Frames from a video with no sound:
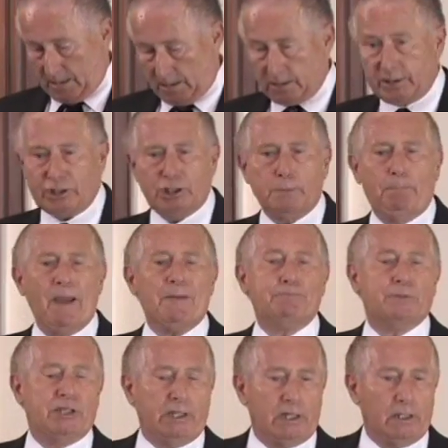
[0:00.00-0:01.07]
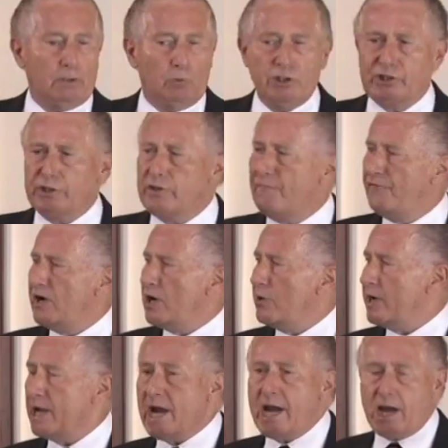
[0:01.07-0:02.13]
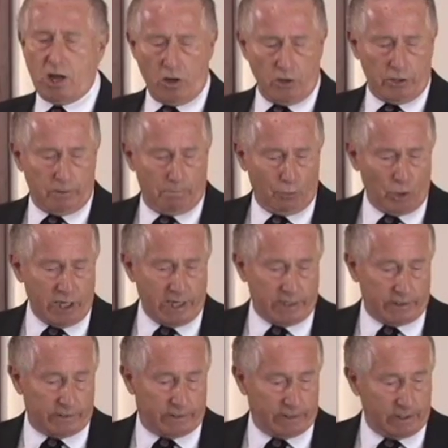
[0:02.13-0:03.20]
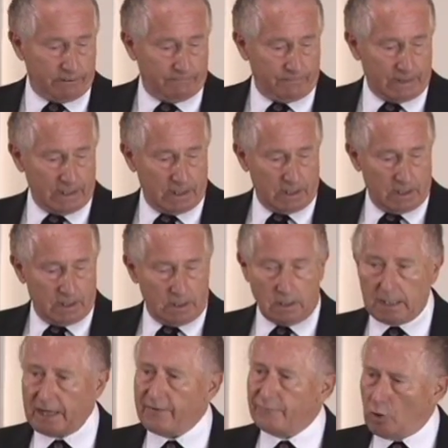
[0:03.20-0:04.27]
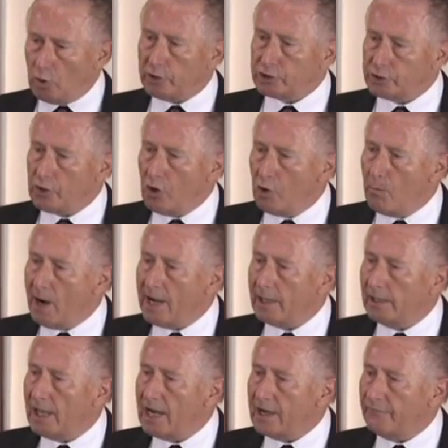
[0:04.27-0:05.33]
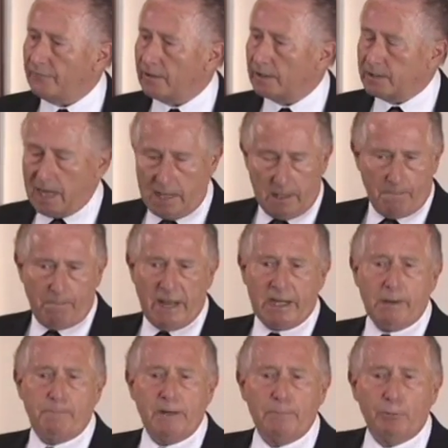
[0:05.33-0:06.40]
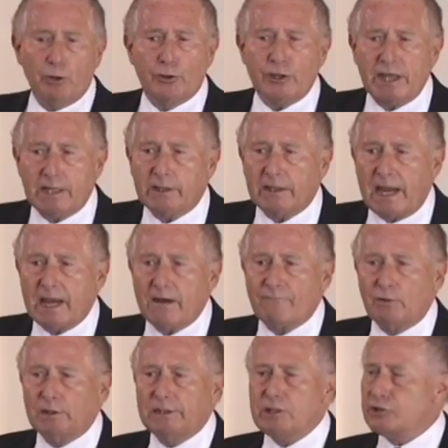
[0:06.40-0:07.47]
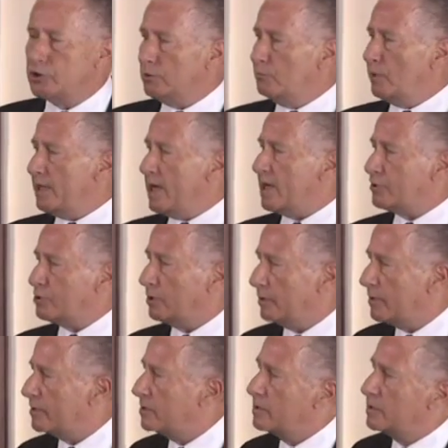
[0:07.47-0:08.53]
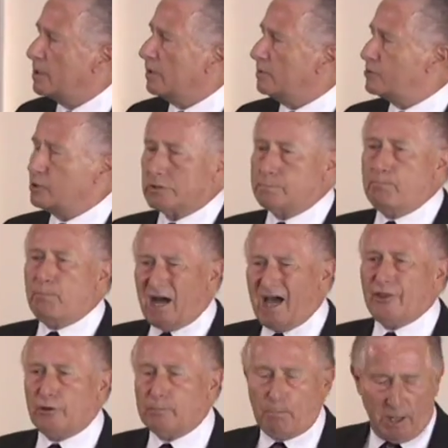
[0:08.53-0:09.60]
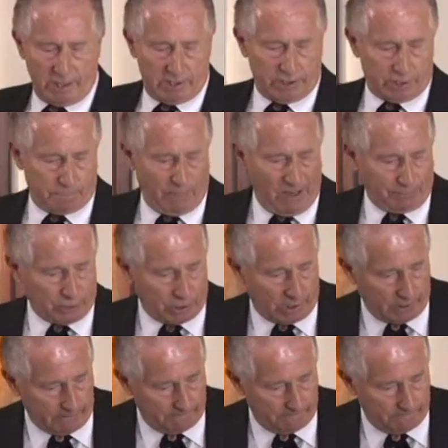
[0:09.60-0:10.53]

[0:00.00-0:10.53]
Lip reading: Dyspepsia was in the very air you breathed. I've noticed all my life that Many people think they have religion when actually they're just bothered by dyspepsia.